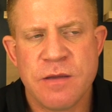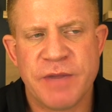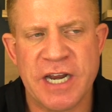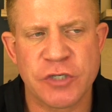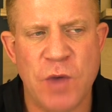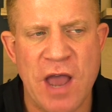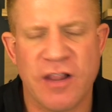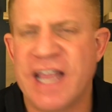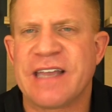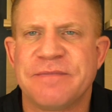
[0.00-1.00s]
But here's why I
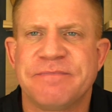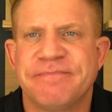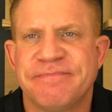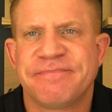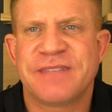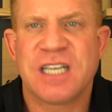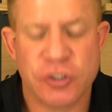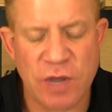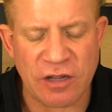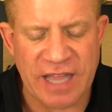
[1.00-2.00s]
don't like it.
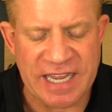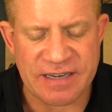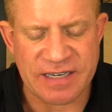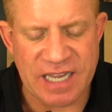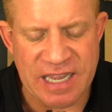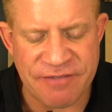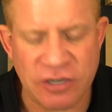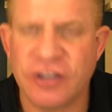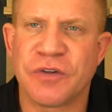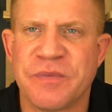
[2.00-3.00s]
Here's why I don't like it even
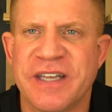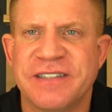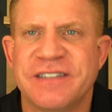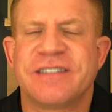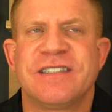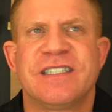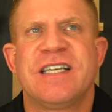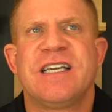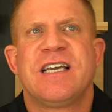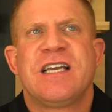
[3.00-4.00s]
a little bit.
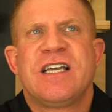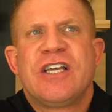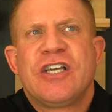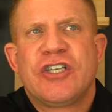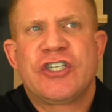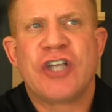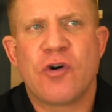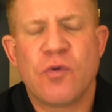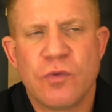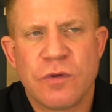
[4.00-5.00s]

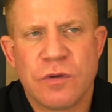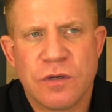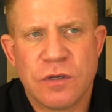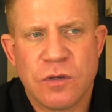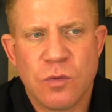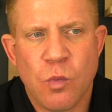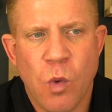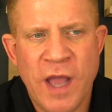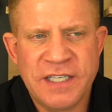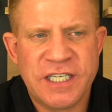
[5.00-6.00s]
So
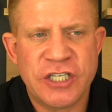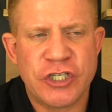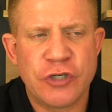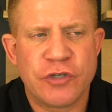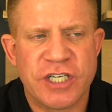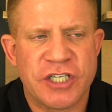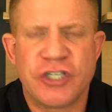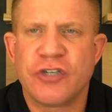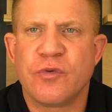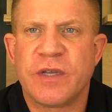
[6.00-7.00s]
what did you
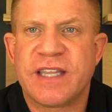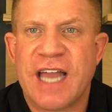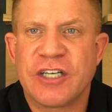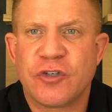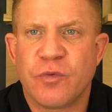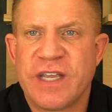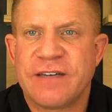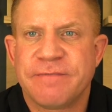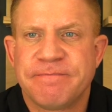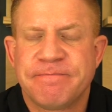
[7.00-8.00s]
just do with that
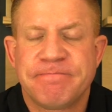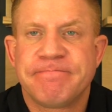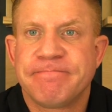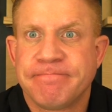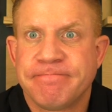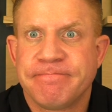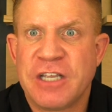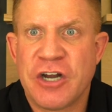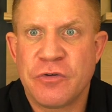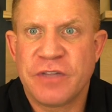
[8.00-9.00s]
tweet?
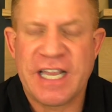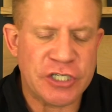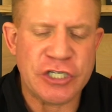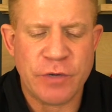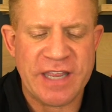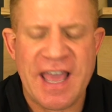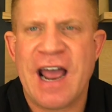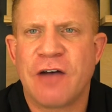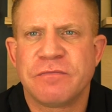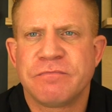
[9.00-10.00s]
You know, like, so you tweeted that
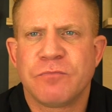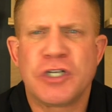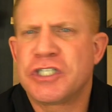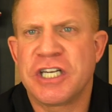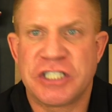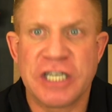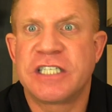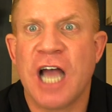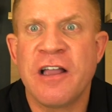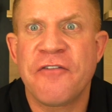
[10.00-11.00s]
out. Well, to
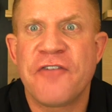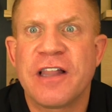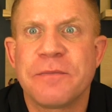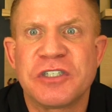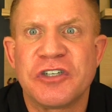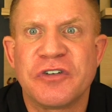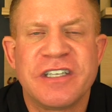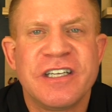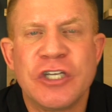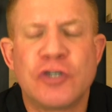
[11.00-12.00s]
Duck Phillips, dude.
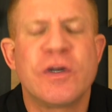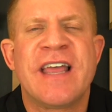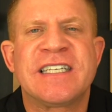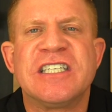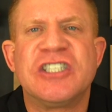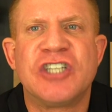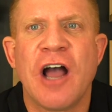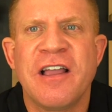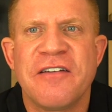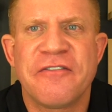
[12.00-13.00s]
You tweeted that to
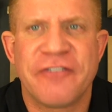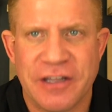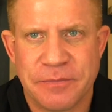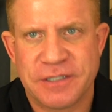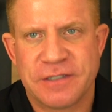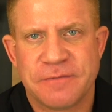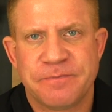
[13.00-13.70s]
Duck Phillips.